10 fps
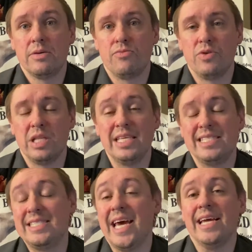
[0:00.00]

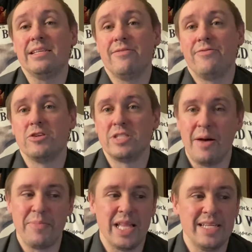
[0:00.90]
release date for
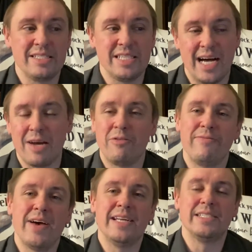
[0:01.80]
Zombieland Saga
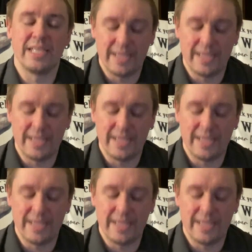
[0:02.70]
Revenge,